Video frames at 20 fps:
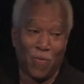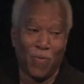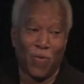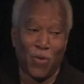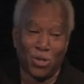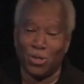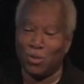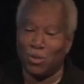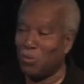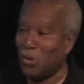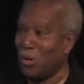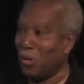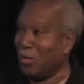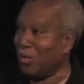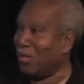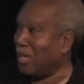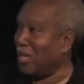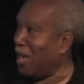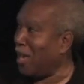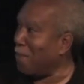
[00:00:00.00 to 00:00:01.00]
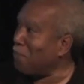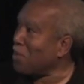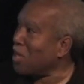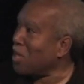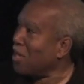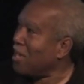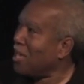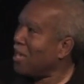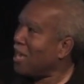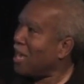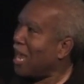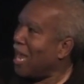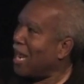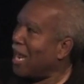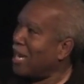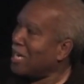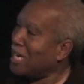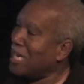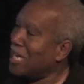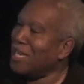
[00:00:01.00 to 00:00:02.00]
the first prototype.
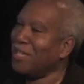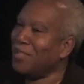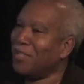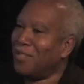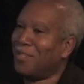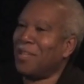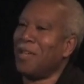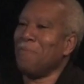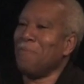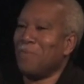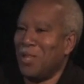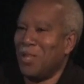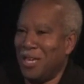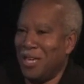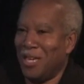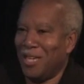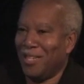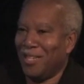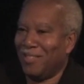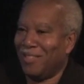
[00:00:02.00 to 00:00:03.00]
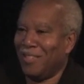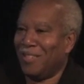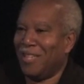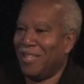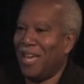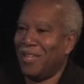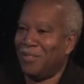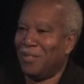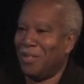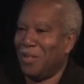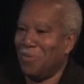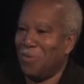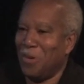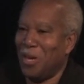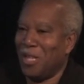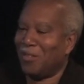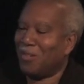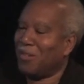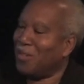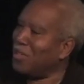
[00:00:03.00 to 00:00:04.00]
And I needed something to test it
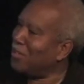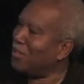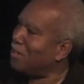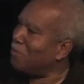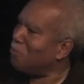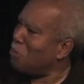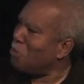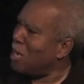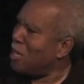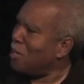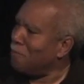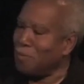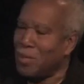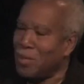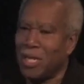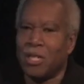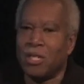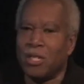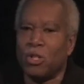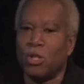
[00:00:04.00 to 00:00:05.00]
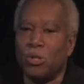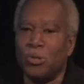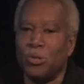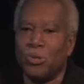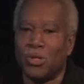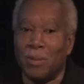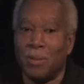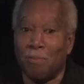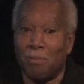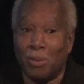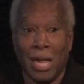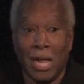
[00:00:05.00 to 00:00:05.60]
with. So I said, well, I can glue some